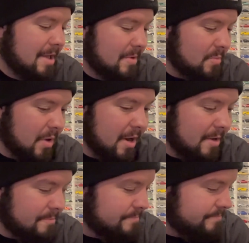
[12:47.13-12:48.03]

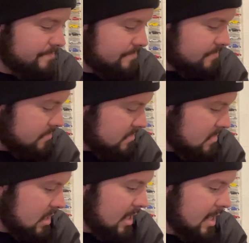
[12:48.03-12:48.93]
But
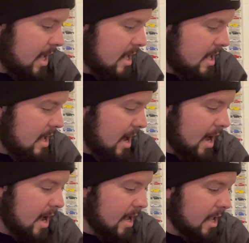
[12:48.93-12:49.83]
yeah,
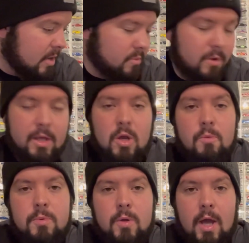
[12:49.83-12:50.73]
I really
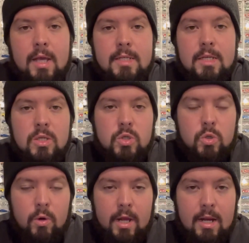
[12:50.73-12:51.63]
hope you guys
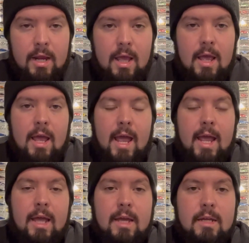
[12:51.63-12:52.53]
enjoyed it.
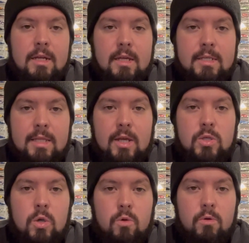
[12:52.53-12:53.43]
And stay
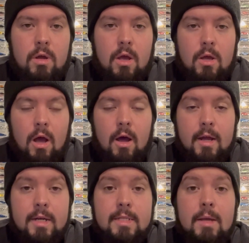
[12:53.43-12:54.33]
tuned
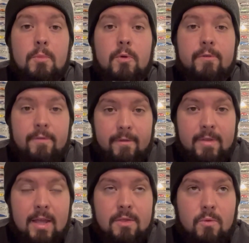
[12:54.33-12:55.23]
on December
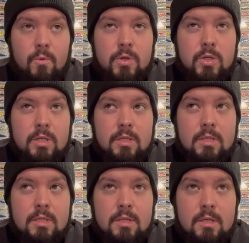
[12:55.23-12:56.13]
15th, which
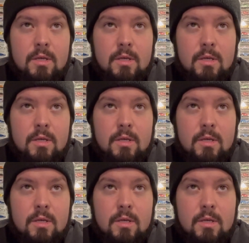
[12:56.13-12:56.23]
is,